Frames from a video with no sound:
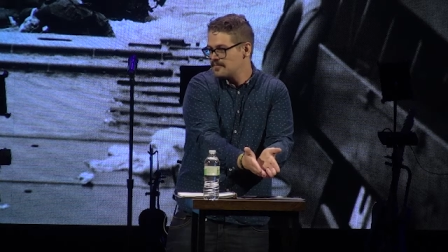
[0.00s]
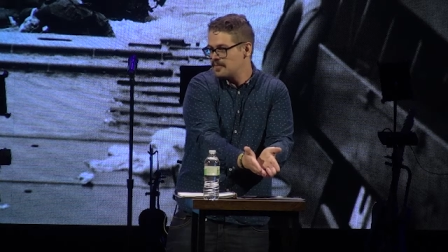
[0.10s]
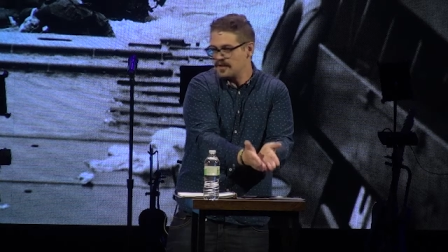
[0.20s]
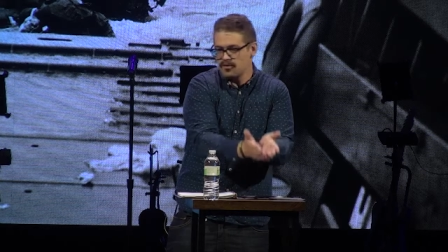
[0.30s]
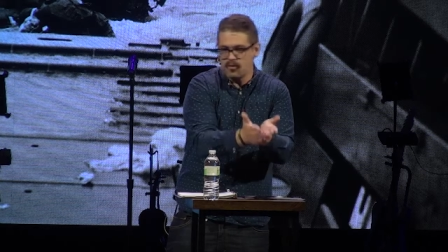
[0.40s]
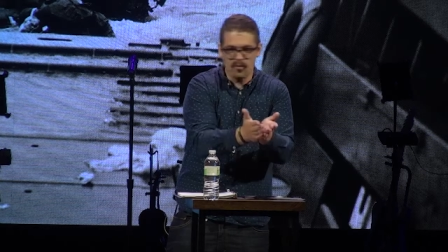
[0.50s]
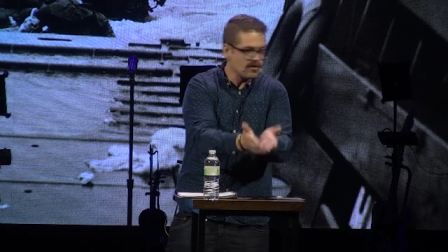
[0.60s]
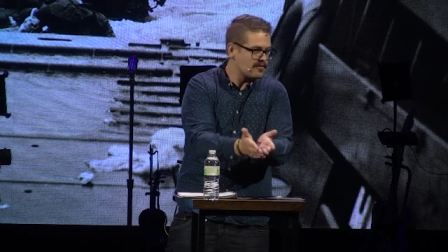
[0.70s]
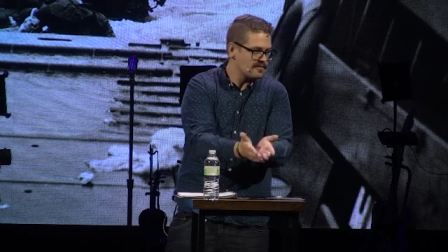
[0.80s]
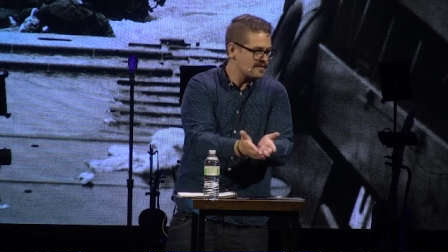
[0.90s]
But the
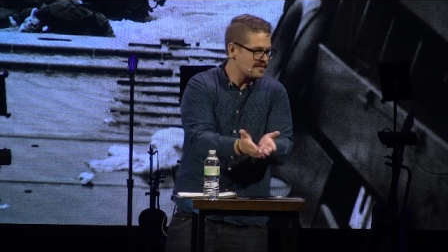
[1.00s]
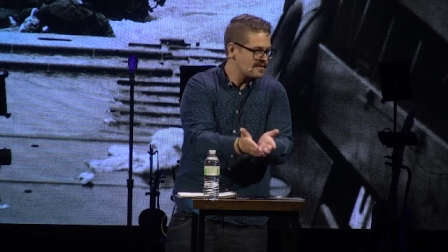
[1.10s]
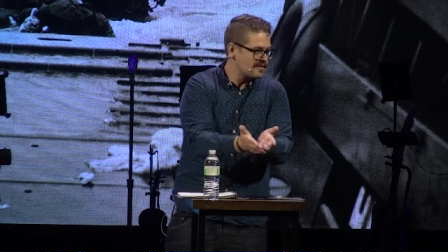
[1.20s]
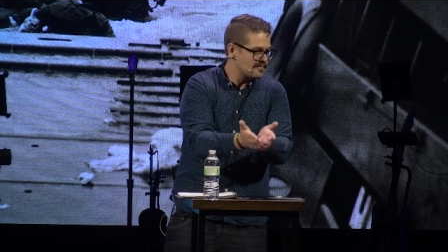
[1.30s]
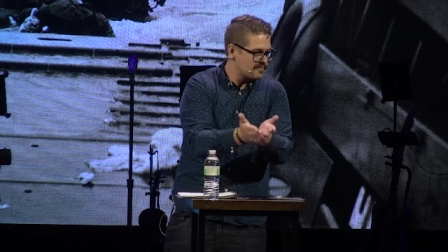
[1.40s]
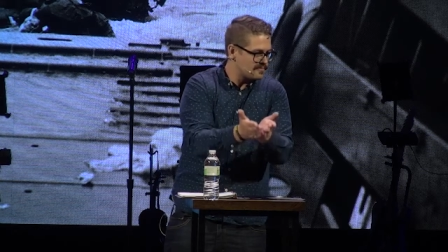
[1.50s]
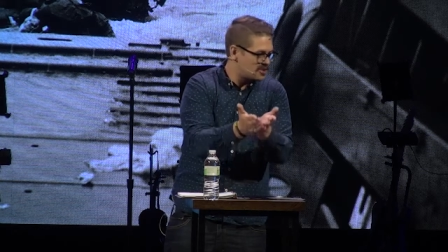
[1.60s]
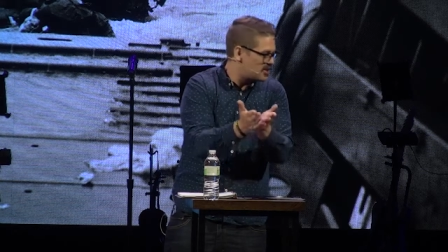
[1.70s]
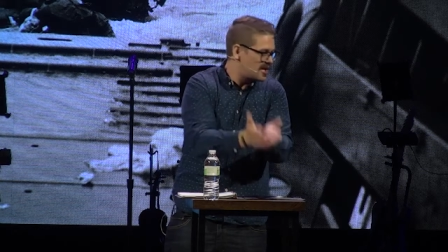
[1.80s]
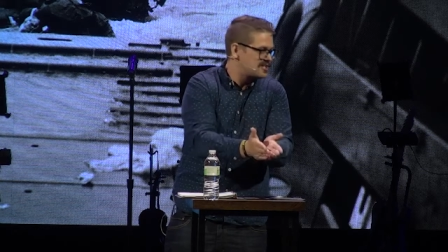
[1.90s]
world
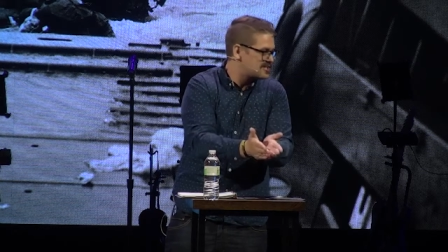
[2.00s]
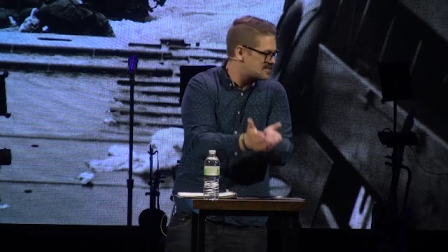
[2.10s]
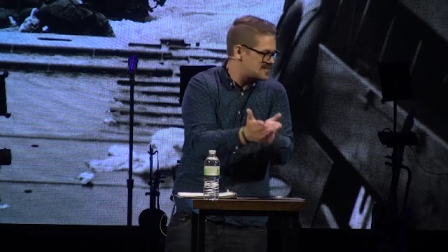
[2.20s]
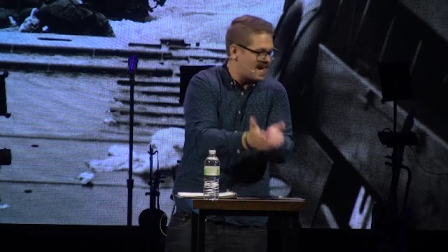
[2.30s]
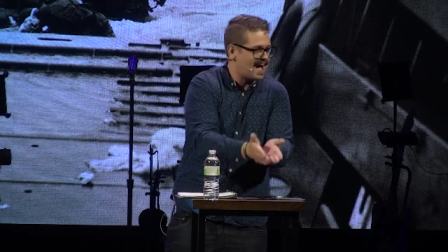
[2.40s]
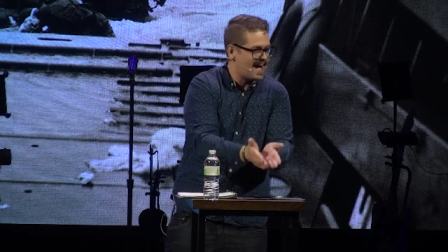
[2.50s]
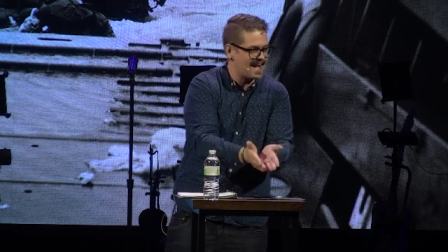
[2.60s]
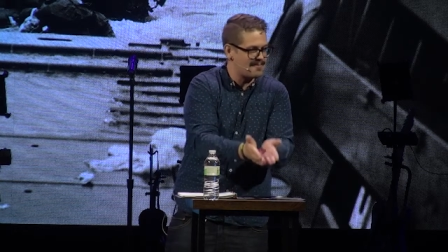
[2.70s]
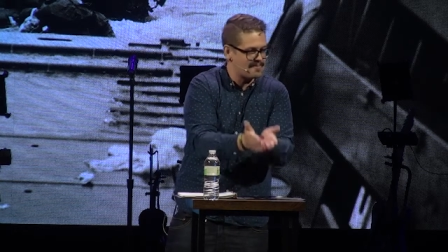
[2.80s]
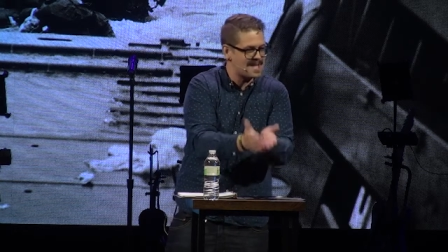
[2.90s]
judges
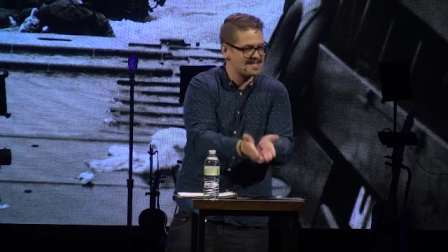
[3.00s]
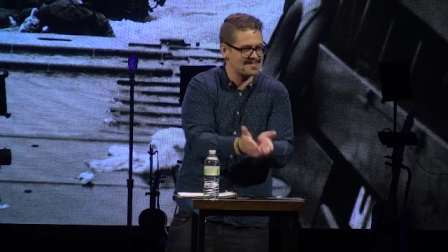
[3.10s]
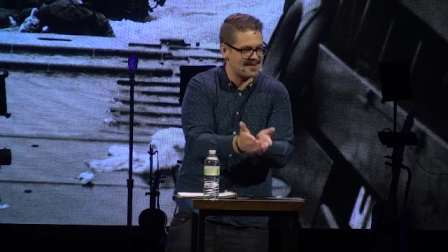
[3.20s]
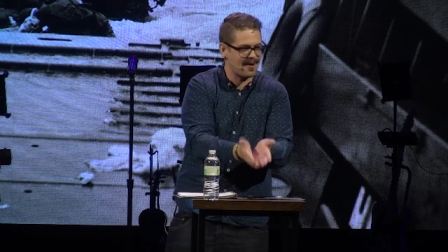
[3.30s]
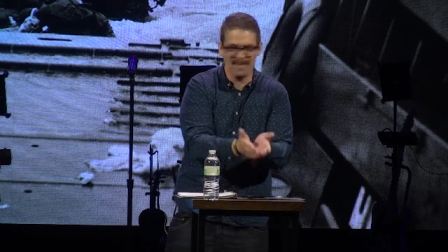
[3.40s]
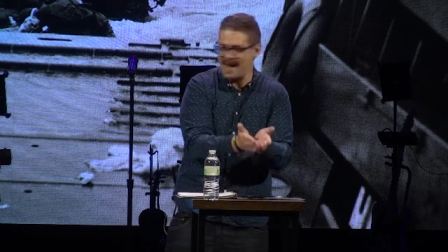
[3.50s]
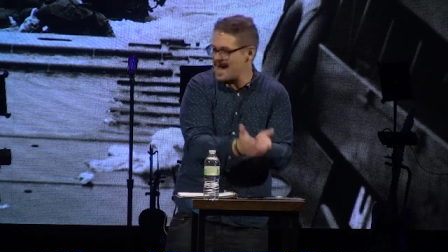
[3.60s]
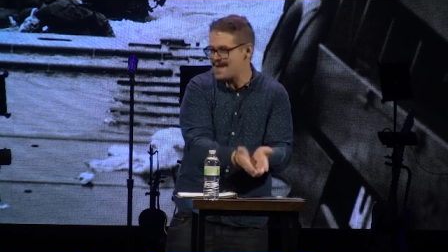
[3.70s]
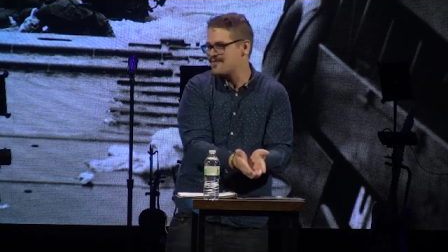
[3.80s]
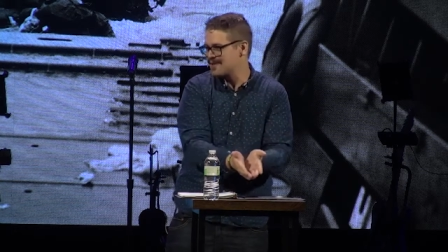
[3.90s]
God based on our
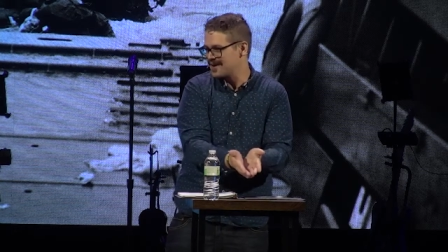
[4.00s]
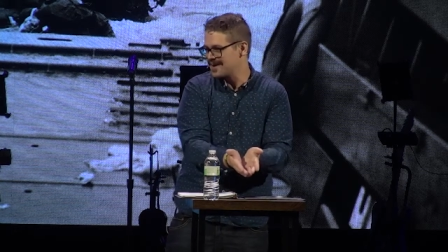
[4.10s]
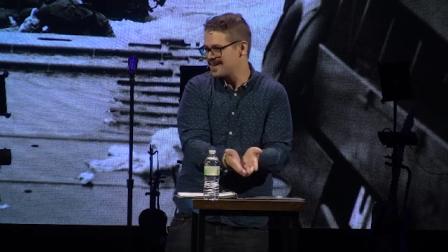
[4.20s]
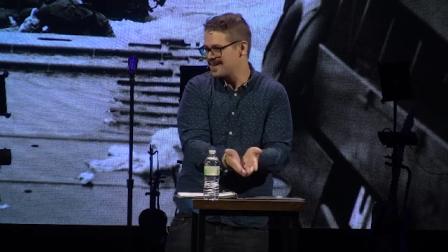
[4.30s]
behavior.